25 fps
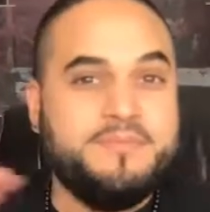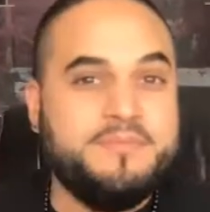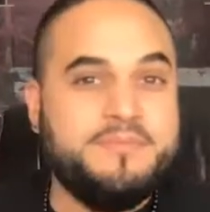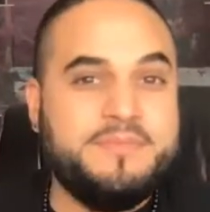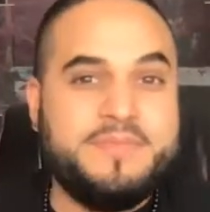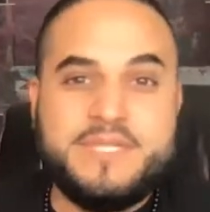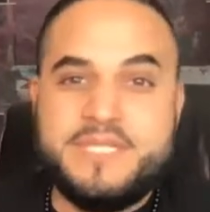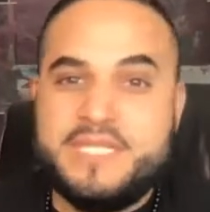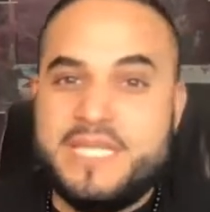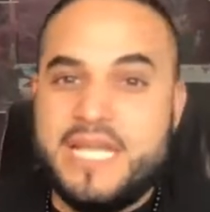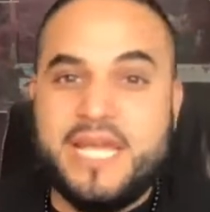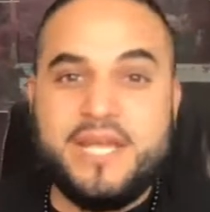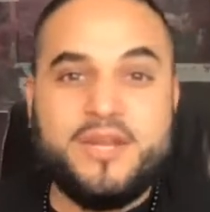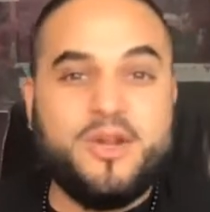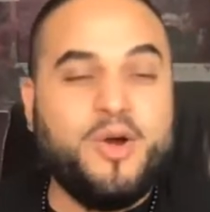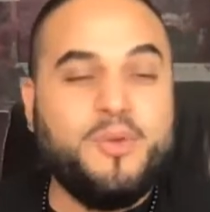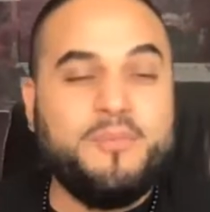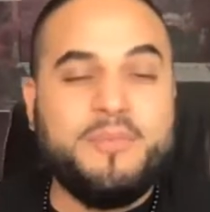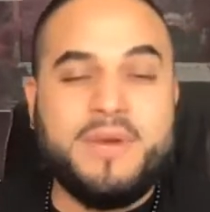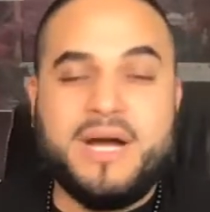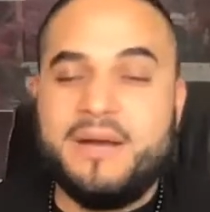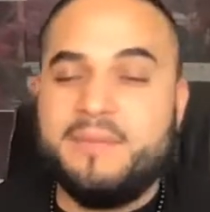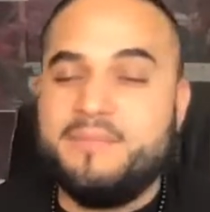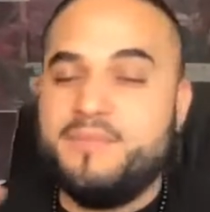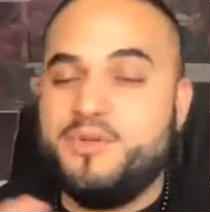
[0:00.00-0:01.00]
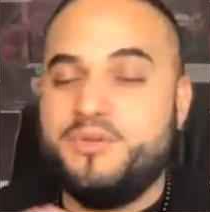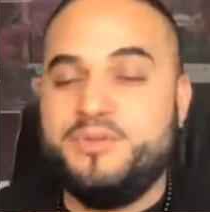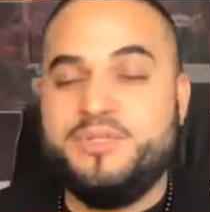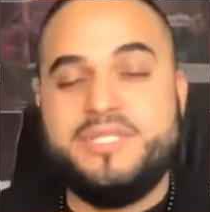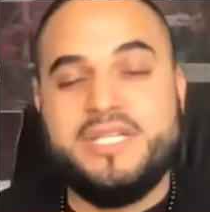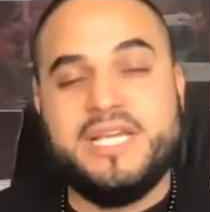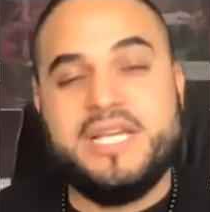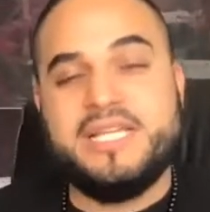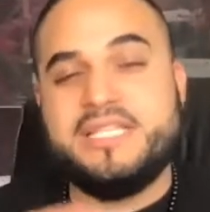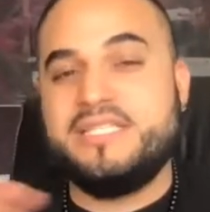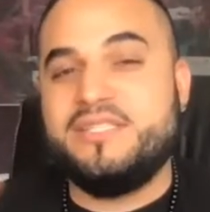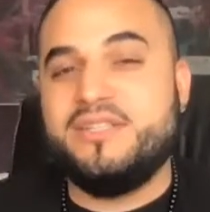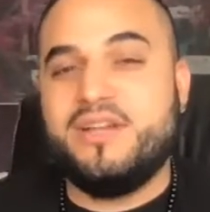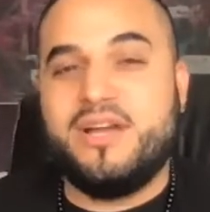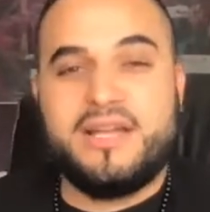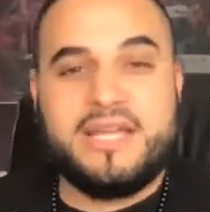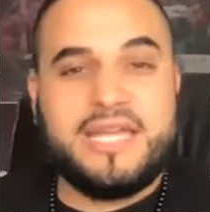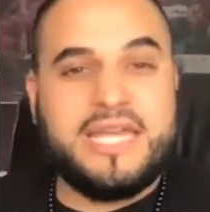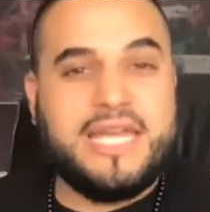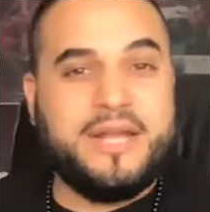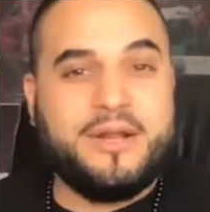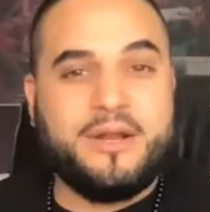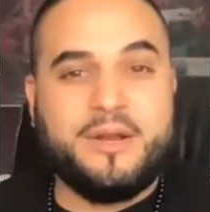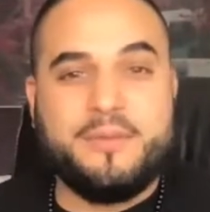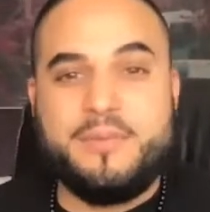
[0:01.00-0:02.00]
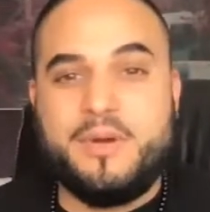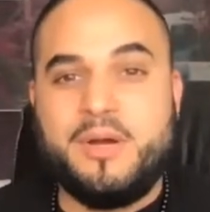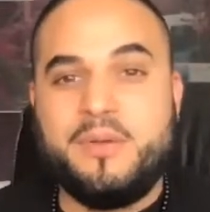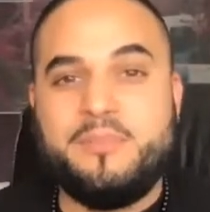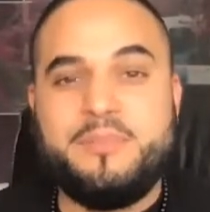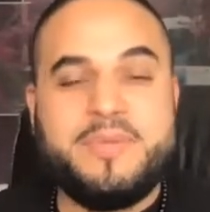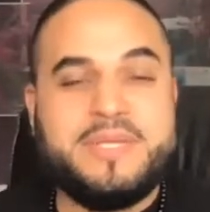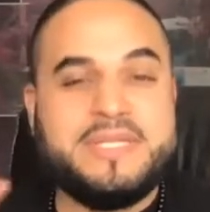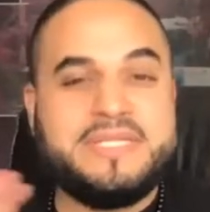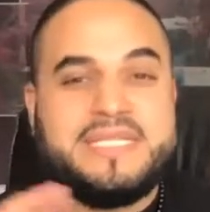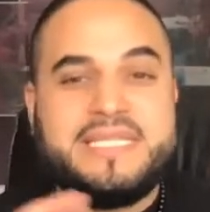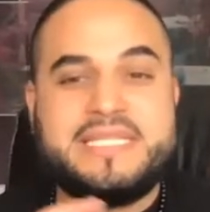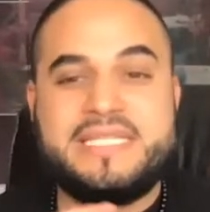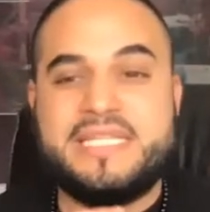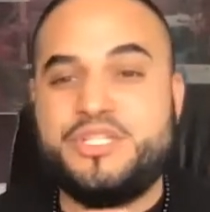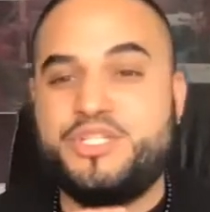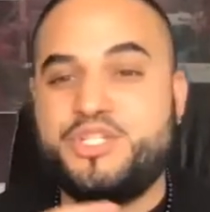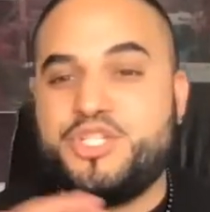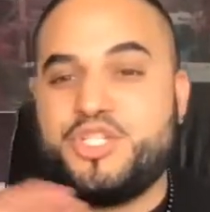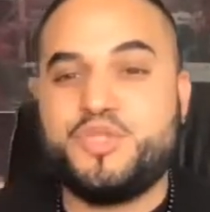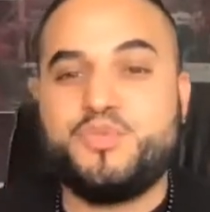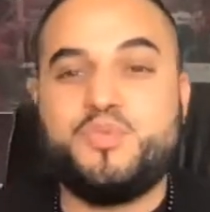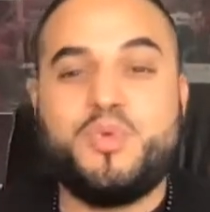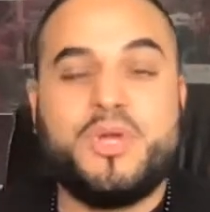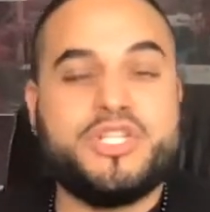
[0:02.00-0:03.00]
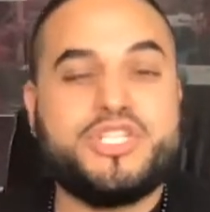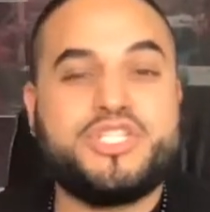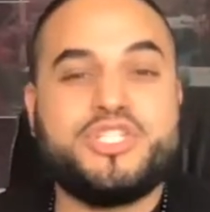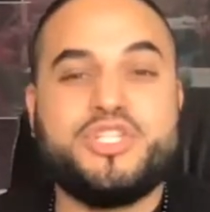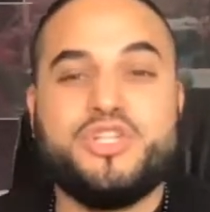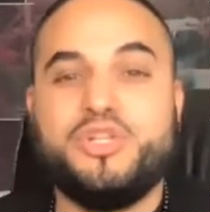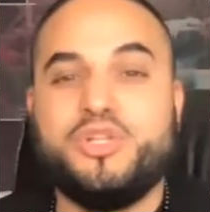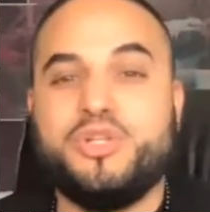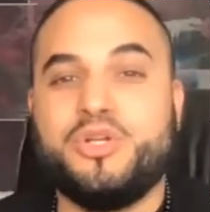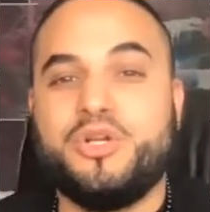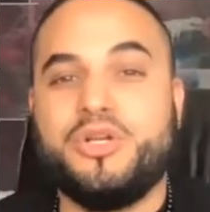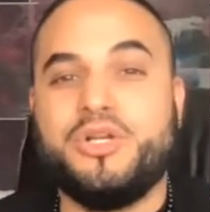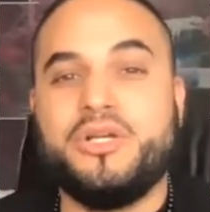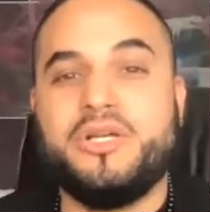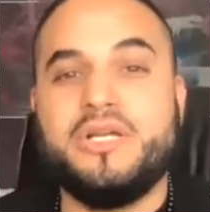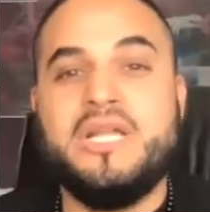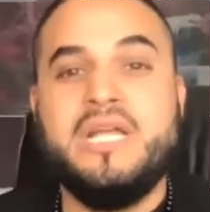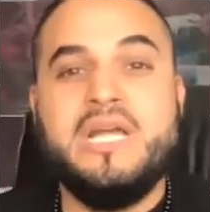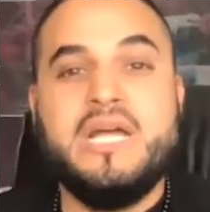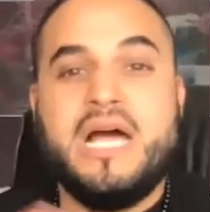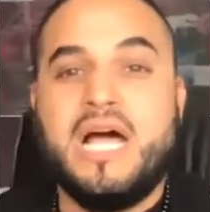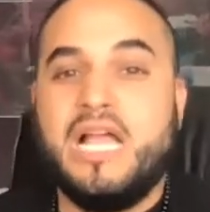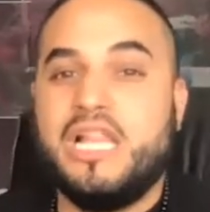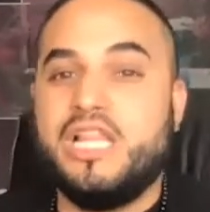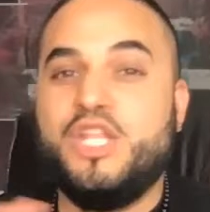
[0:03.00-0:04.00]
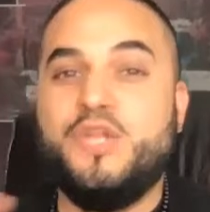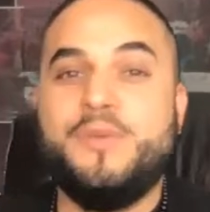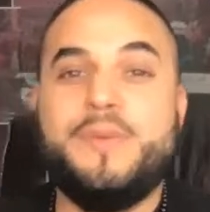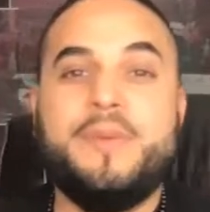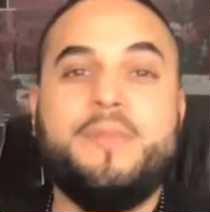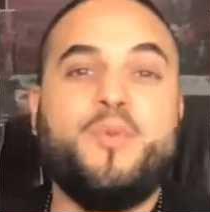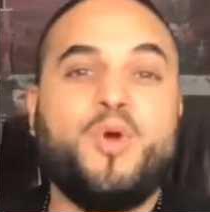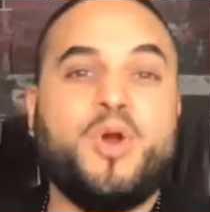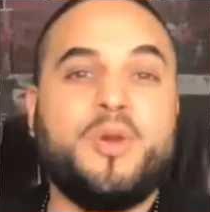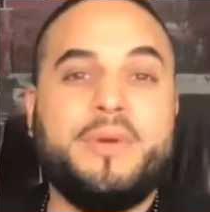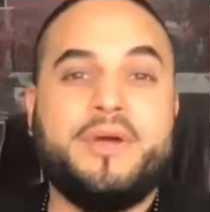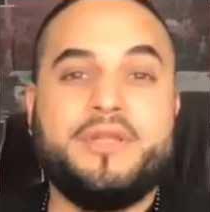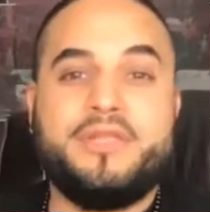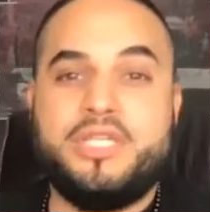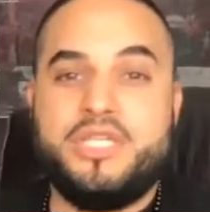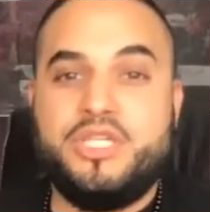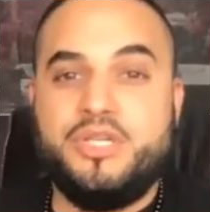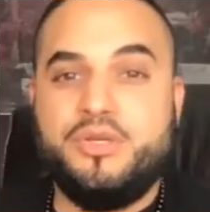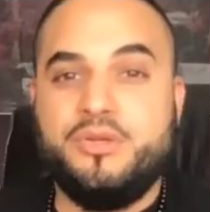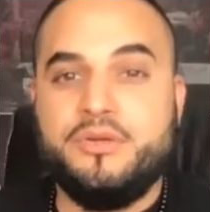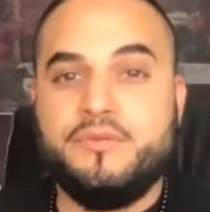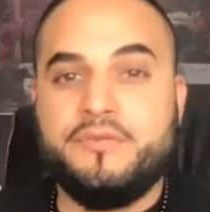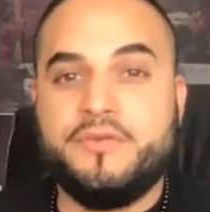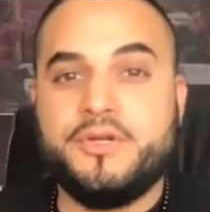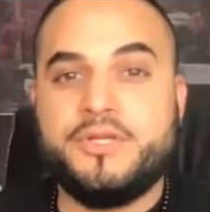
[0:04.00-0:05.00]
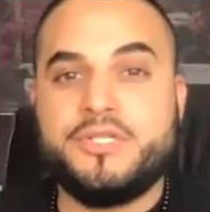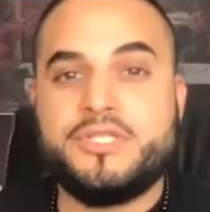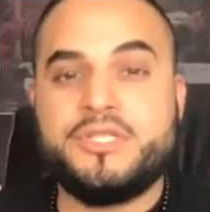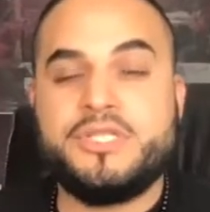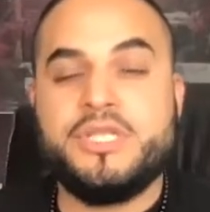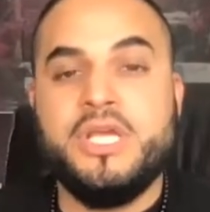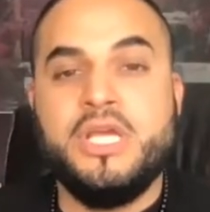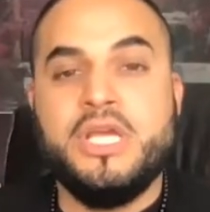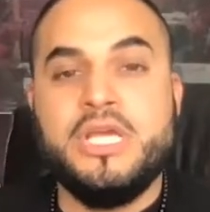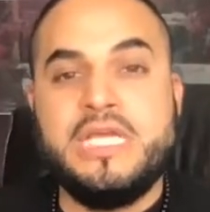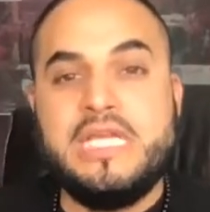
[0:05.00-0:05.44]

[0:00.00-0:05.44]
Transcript: stay-at-home mom who does not care about business and just wants to learn a little bit more about the universe,